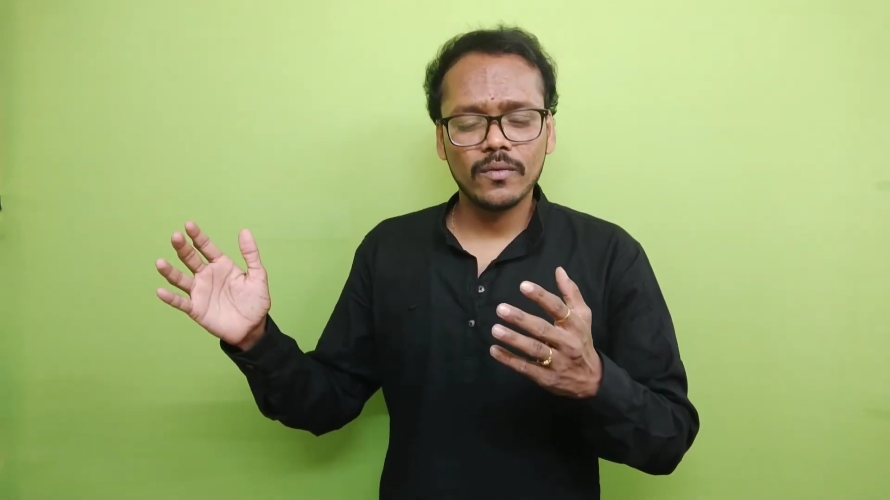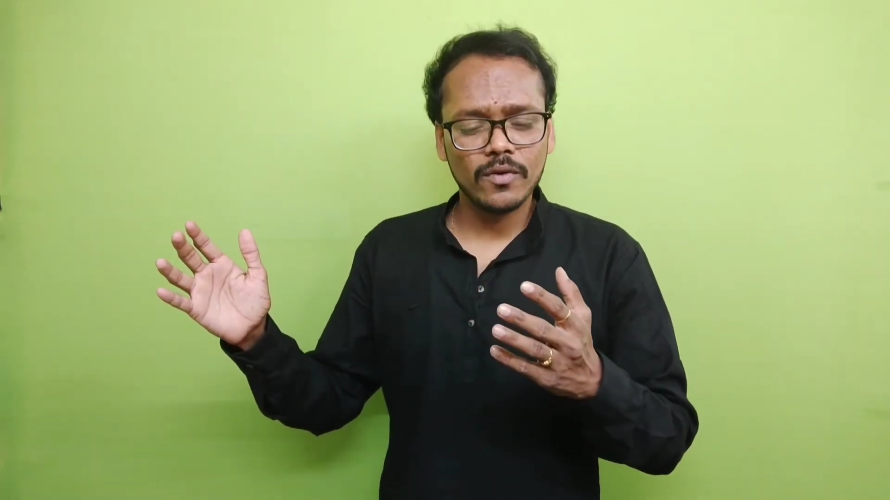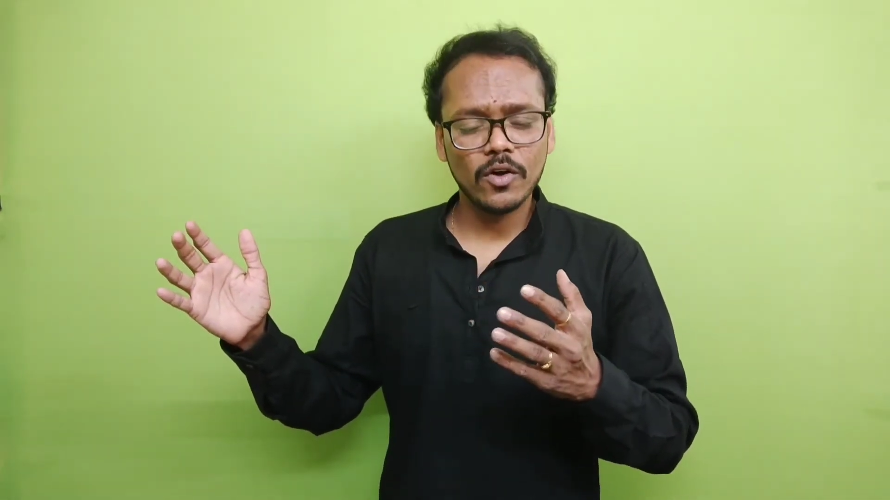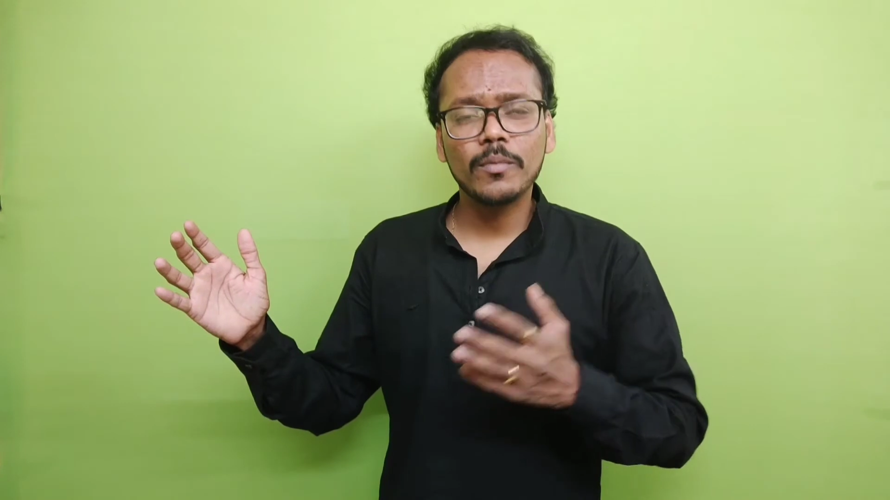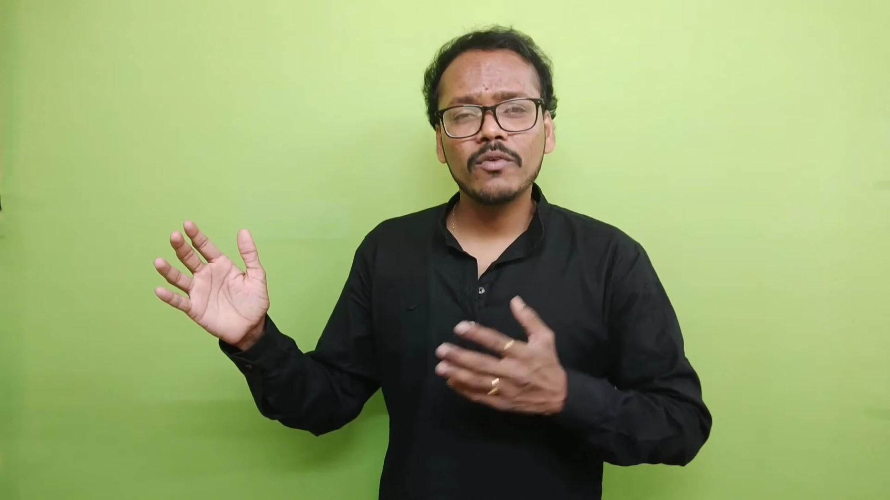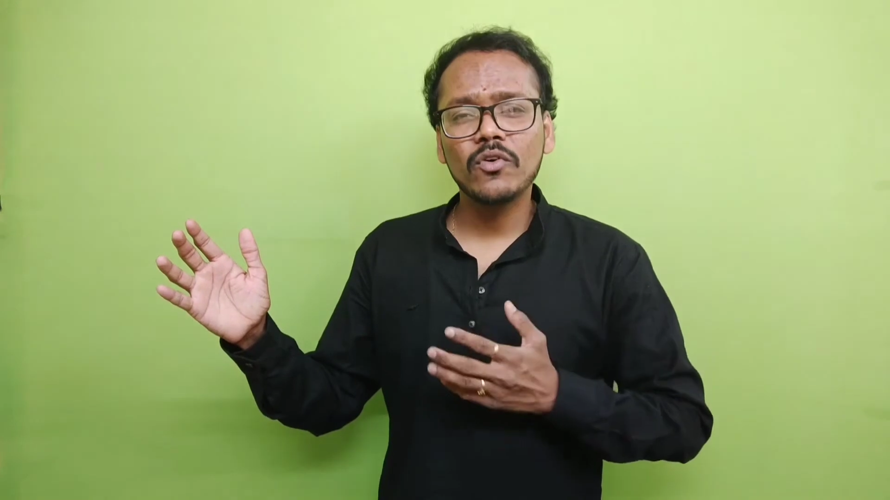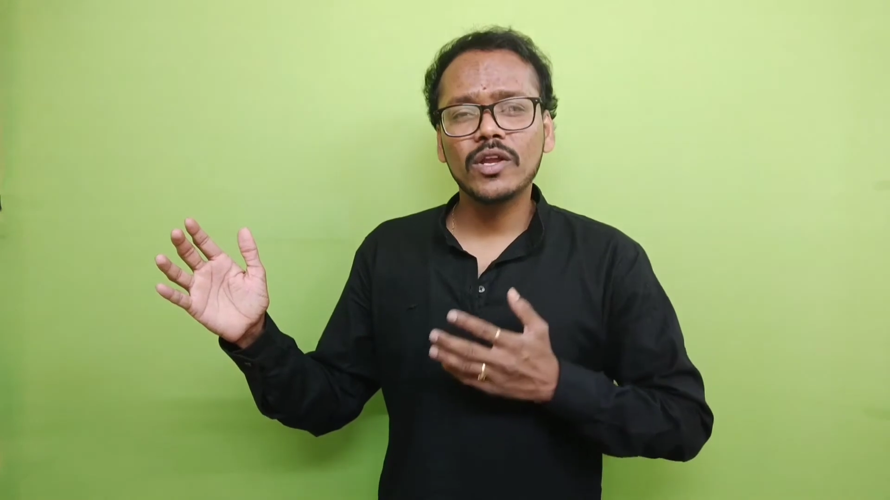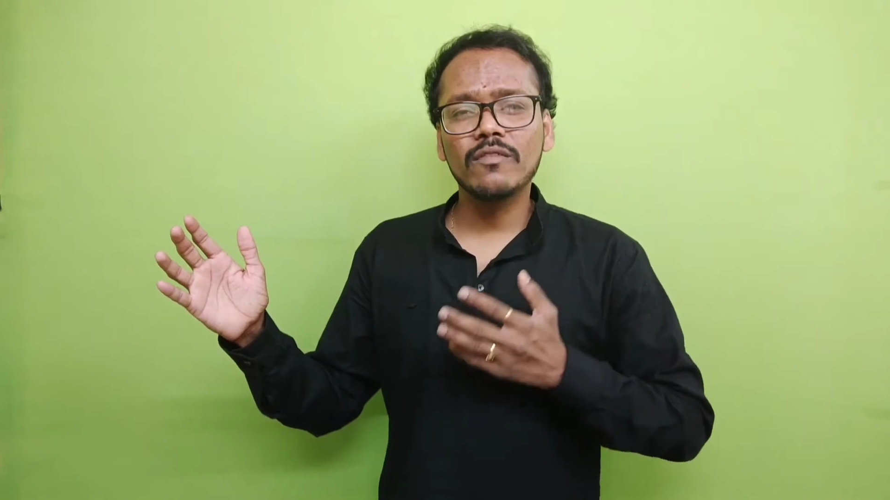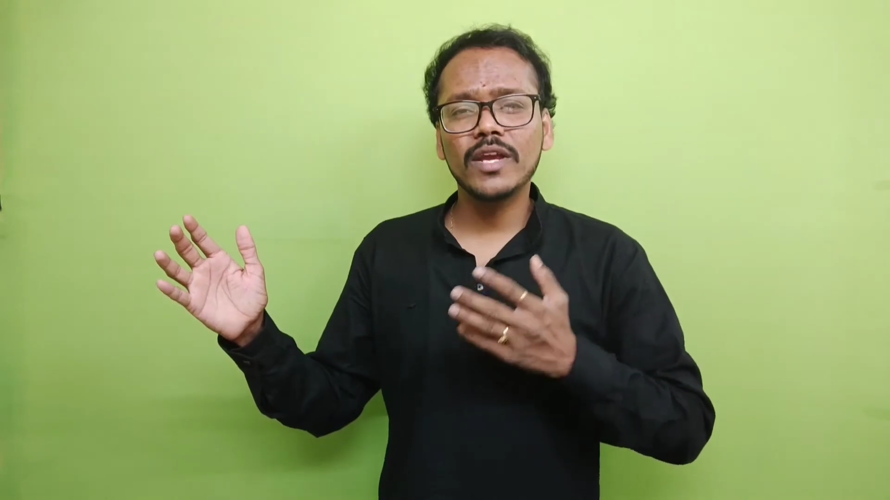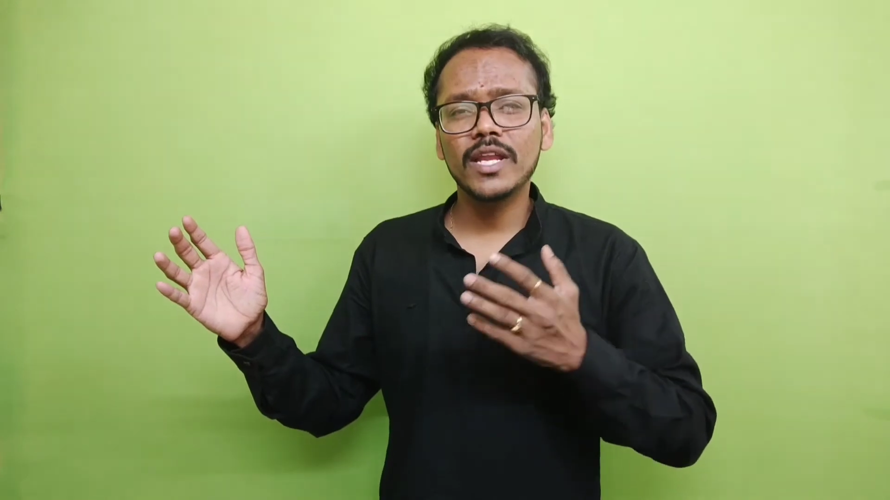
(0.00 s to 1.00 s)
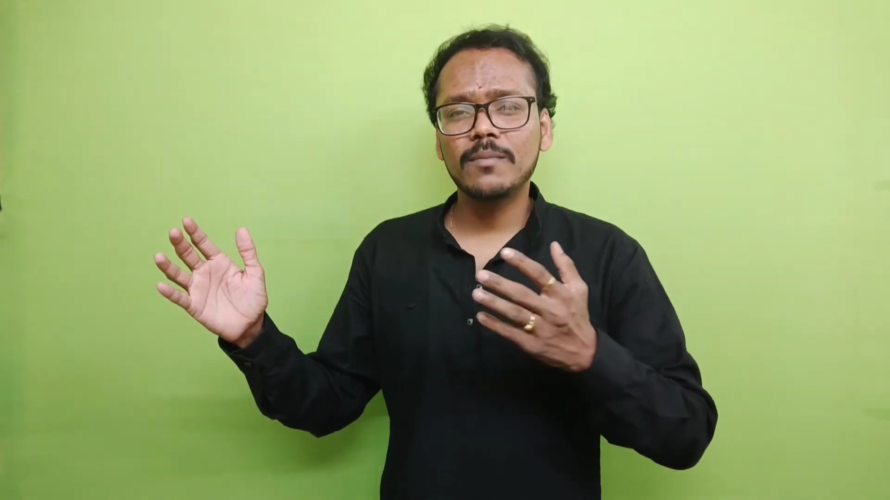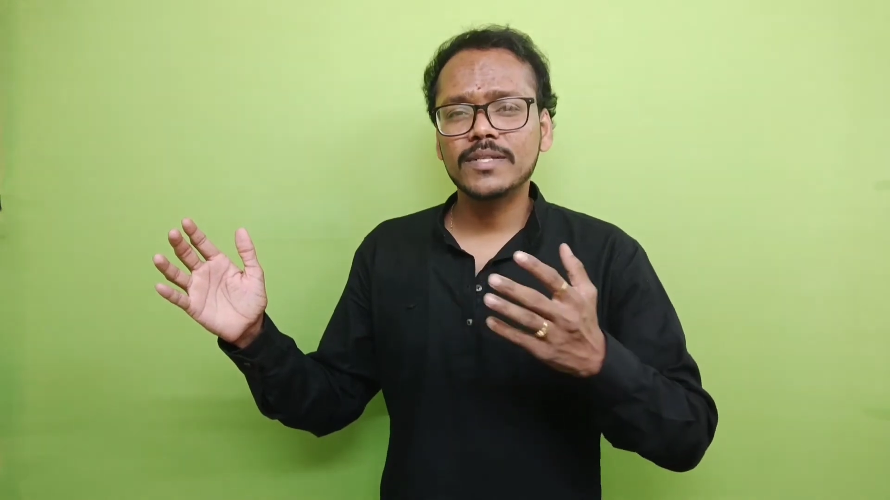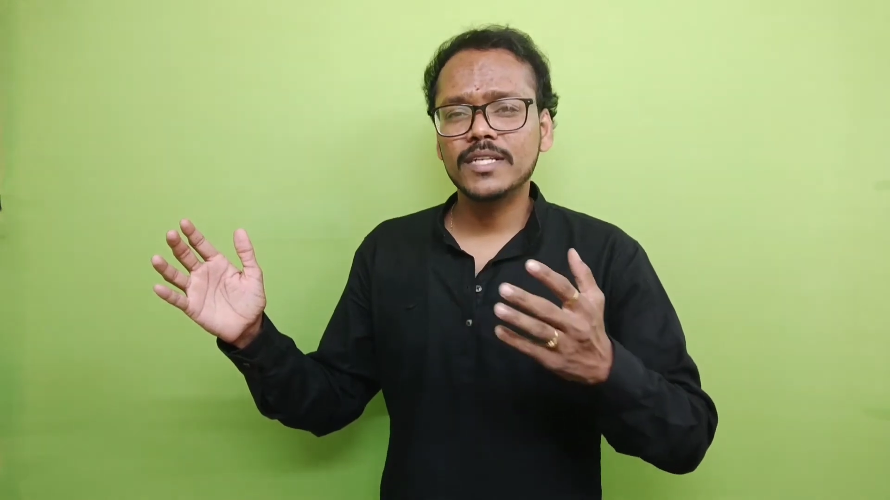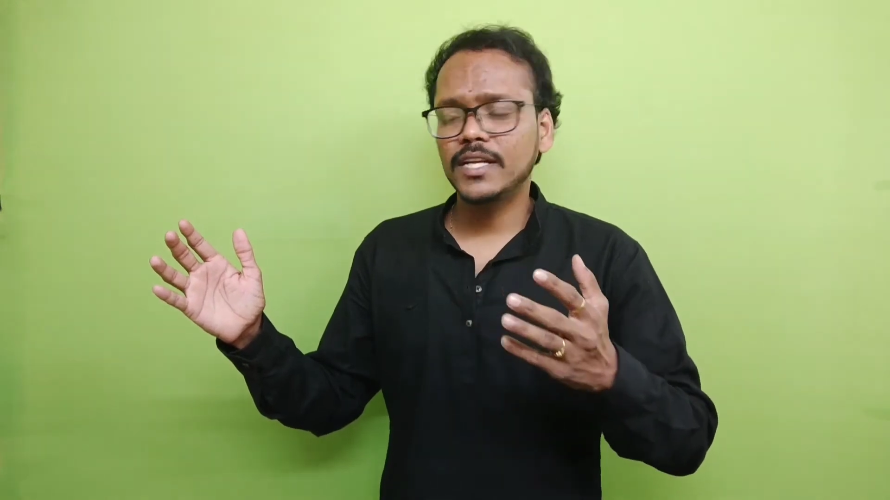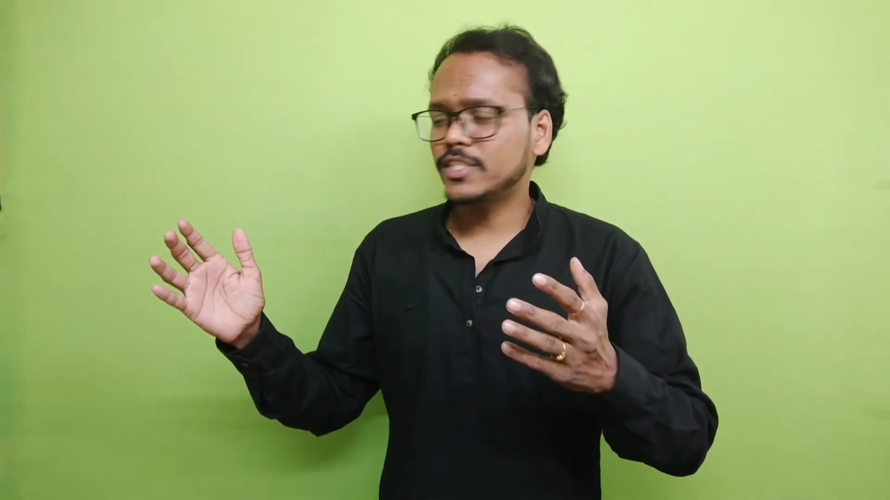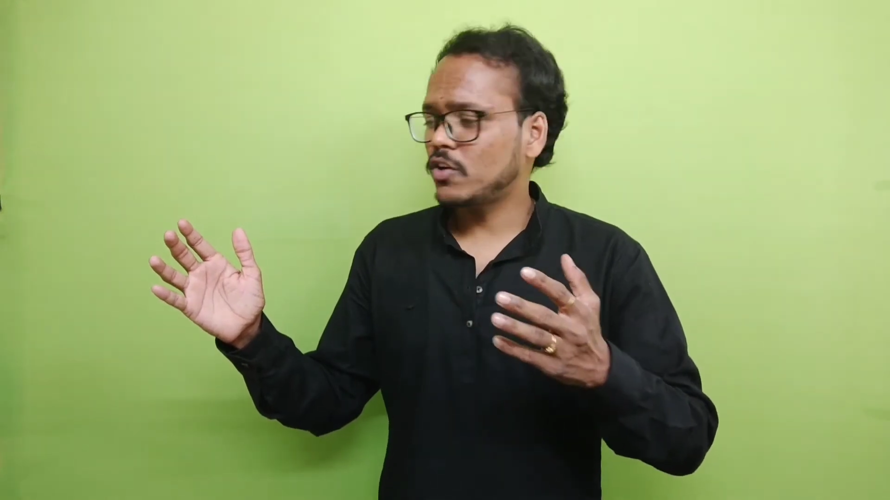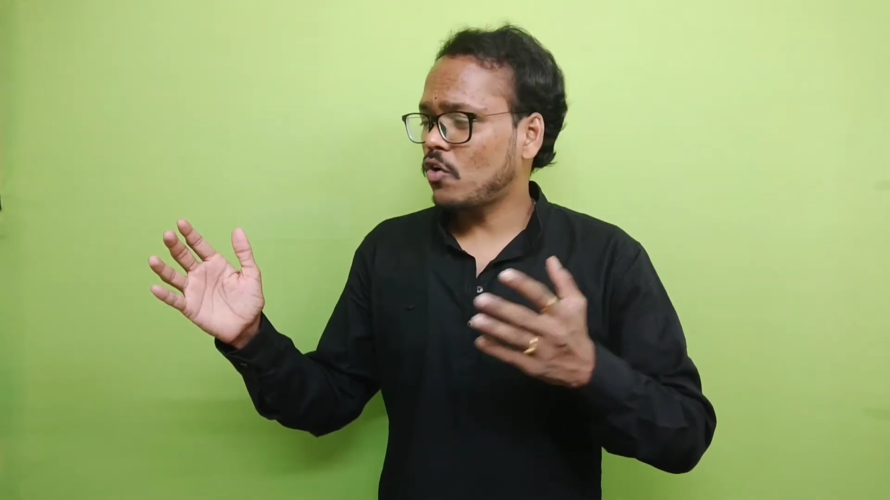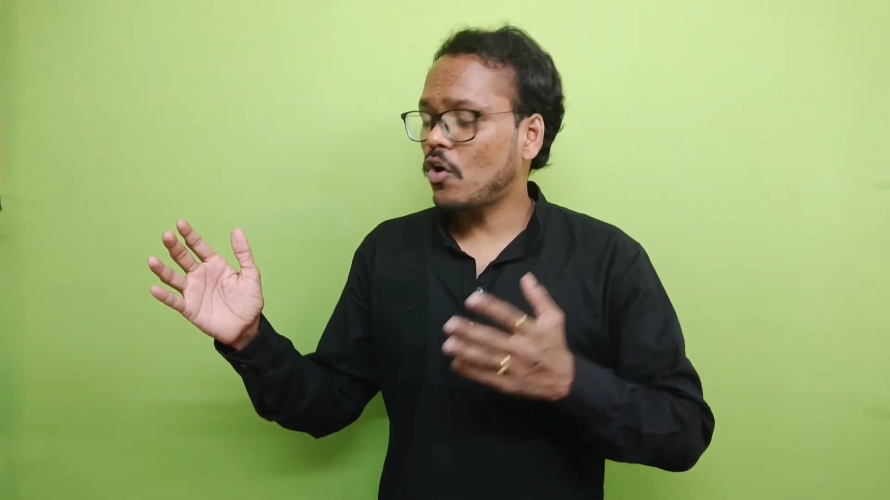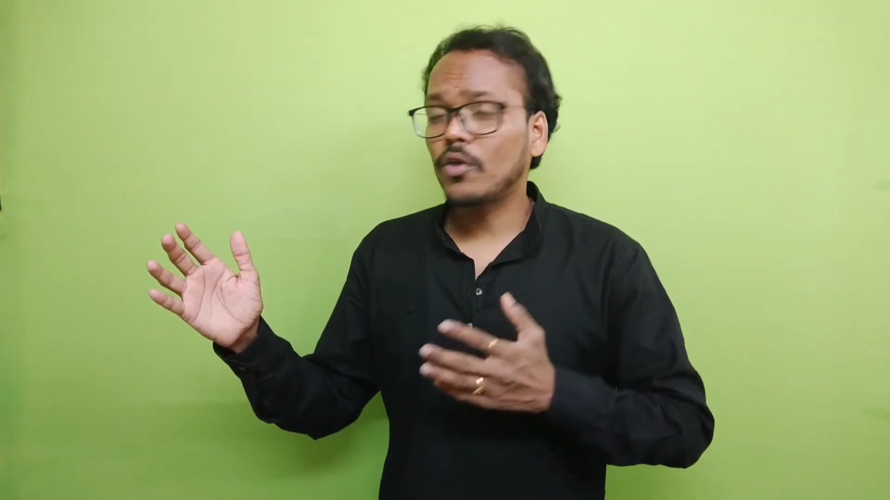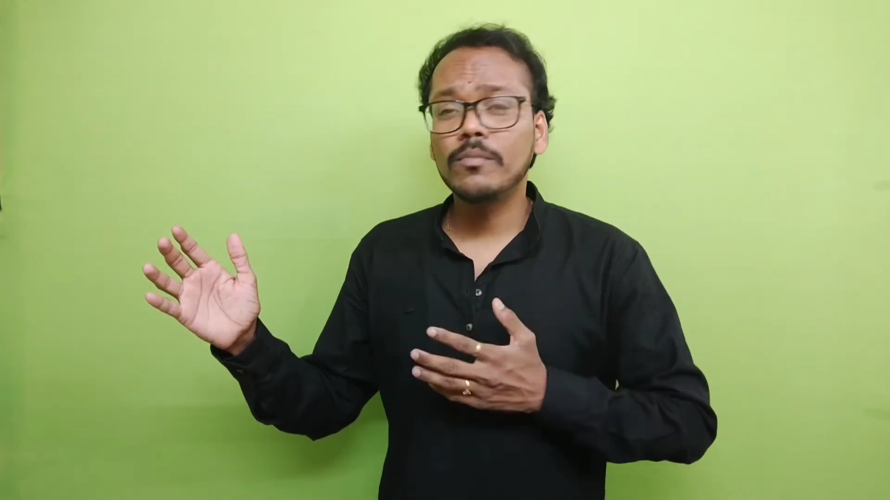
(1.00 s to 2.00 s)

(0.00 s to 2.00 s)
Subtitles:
or before giving any presentation or